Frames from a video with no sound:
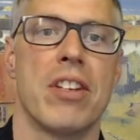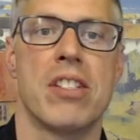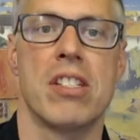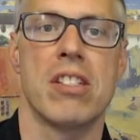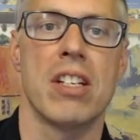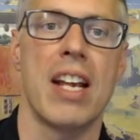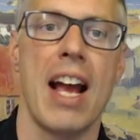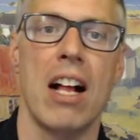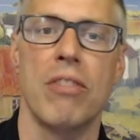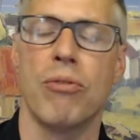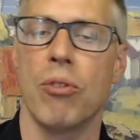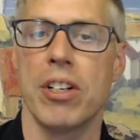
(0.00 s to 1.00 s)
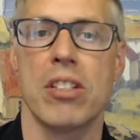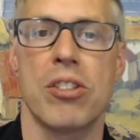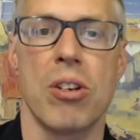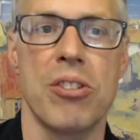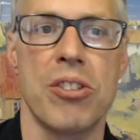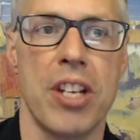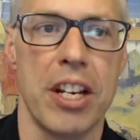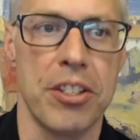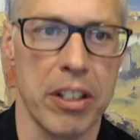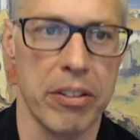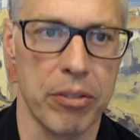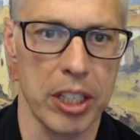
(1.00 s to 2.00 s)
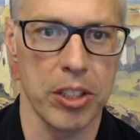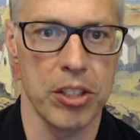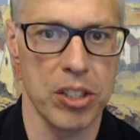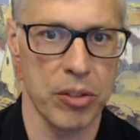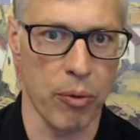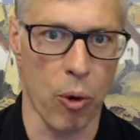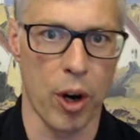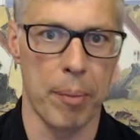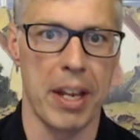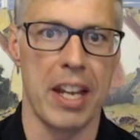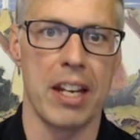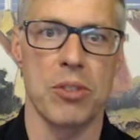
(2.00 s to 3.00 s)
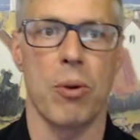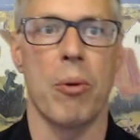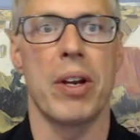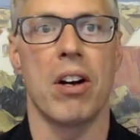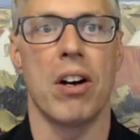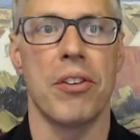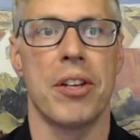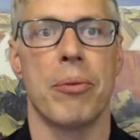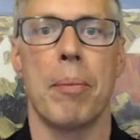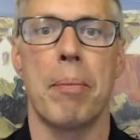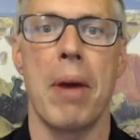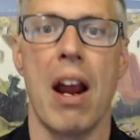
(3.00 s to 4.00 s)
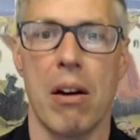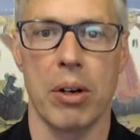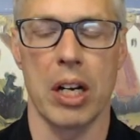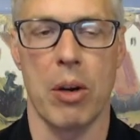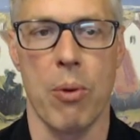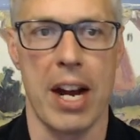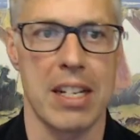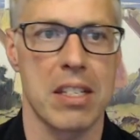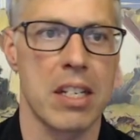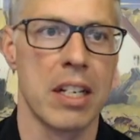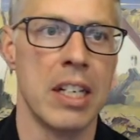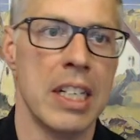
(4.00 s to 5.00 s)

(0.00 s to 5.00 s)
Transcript: This is a California Association of Realtors form. It is what we call the repair request.